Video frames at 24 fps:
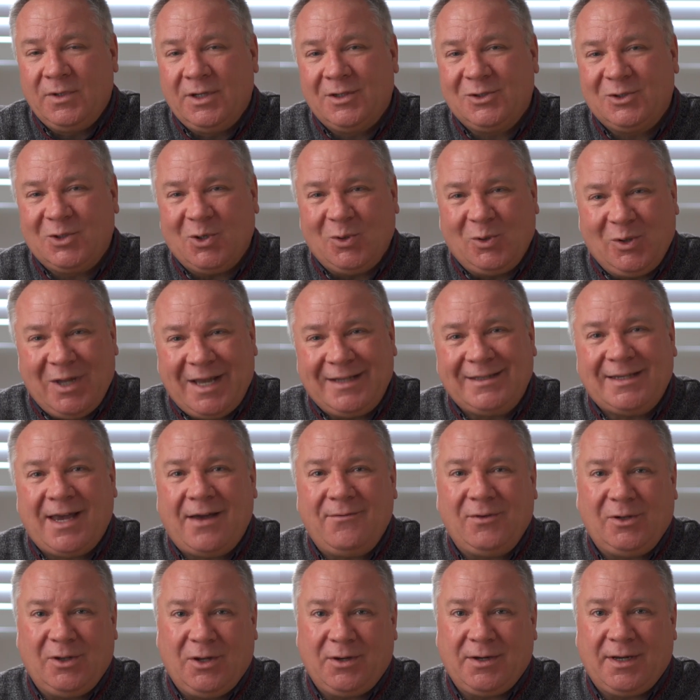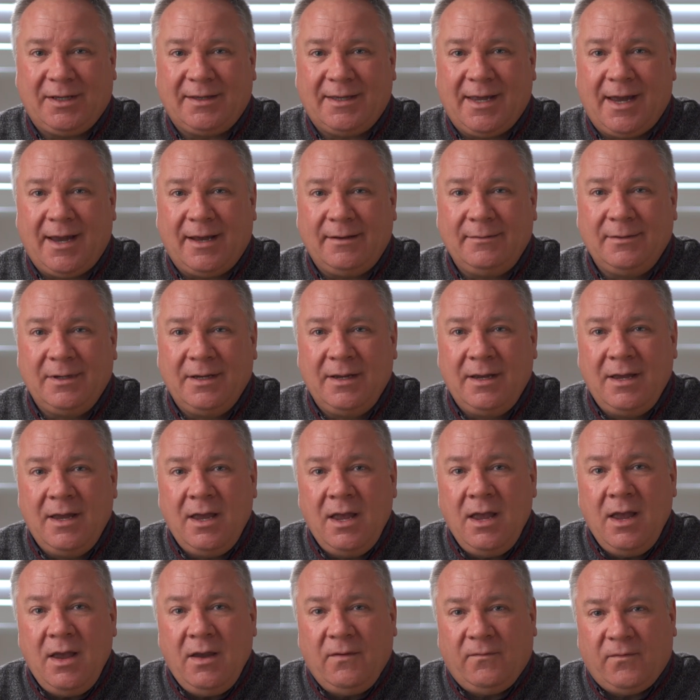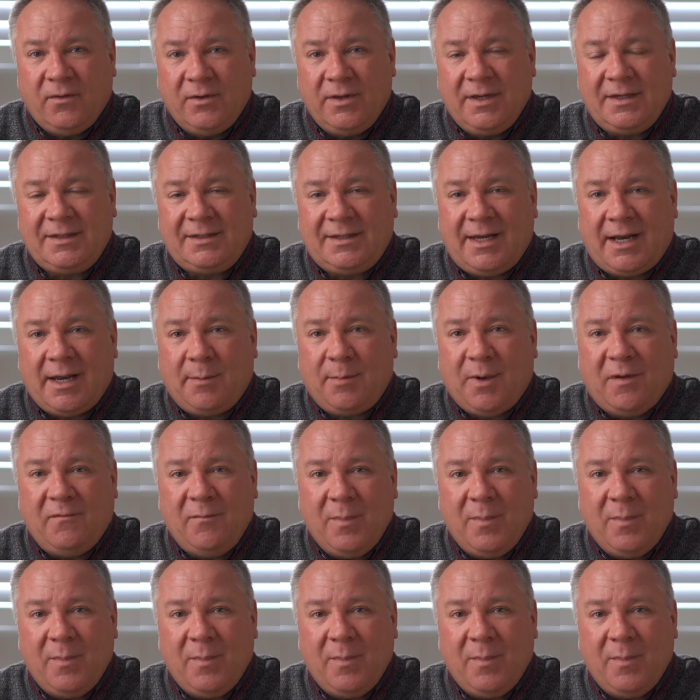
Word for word: So let's have a look at that. For this setup, I've